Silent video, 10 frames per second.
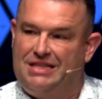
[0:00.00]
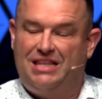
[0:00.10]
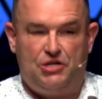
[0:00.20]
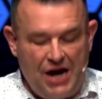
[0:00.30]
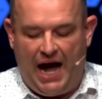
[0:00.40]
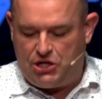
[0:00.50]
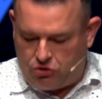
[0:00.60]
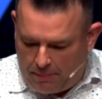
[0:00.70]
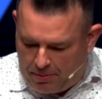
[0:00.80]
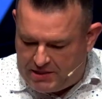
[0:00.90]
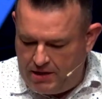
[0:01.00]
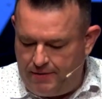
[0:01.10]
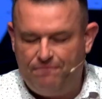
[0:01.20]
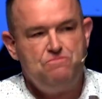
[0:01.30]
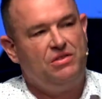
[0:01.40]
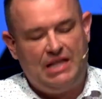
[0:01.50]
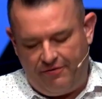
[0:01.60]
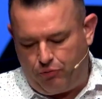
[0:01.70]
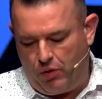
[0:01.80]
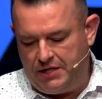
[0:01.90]
The giants represent
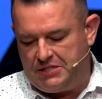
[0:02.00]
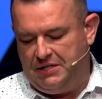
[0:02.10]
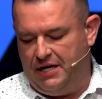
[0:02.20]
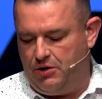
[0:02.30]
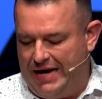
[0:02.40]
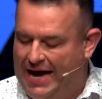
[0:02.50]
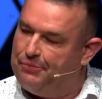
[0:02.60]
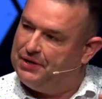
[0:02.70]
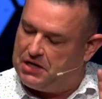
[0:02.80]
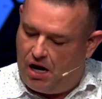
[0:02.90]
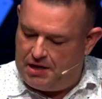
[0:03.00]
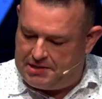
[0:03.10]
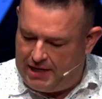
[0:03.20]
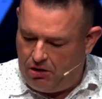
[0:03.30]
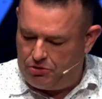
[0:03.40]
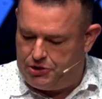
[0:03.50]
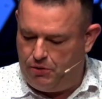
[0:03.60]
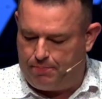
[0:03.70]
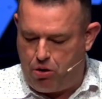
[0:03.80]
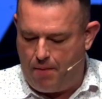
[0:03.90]
that voice in your head when God tells
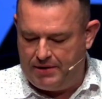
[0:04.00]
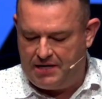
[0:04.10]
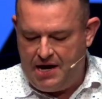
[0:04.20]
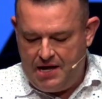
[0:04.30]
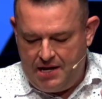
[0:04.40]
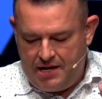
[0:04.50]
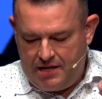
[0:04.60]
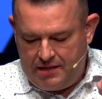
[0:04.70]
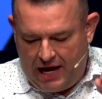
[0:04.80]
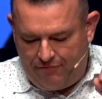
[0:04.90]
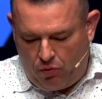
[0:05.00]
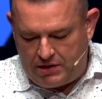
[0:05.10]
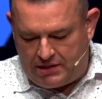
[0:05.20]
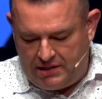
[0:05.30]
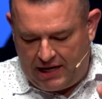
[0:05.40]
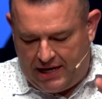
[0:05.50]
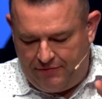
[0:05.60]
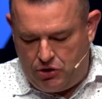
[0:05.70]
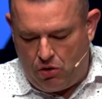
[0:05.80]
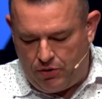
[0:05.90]
you a promise. That voice that
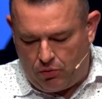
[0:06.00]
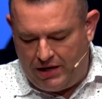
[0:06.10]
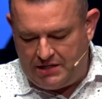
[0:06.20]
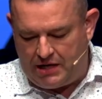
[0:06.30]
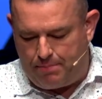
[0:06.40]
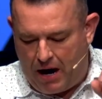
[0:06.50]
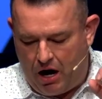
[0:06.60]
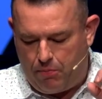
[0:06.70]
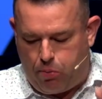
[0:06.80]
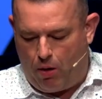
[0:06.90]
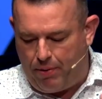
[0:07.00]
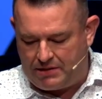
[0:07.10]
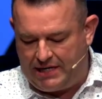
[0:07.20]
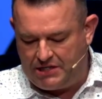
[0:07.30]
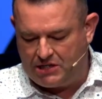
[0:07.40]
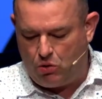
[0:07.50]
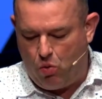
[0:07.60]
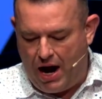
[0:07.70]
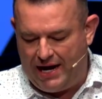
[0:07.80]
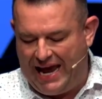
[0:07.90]
gives you all the reasons in a PowerPoint presentation as to
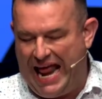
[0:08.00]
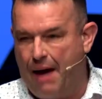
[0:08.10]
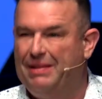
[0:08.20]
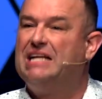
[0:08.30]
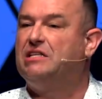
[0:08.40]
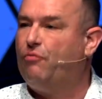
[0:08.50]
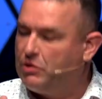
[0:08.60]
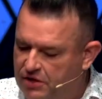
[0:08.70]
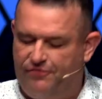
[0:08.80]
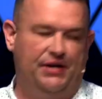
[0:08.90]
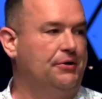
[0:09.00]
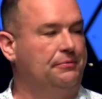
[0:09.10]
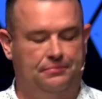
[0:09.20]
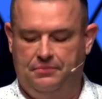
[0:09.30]
why it can't happen, that's the voice of fear.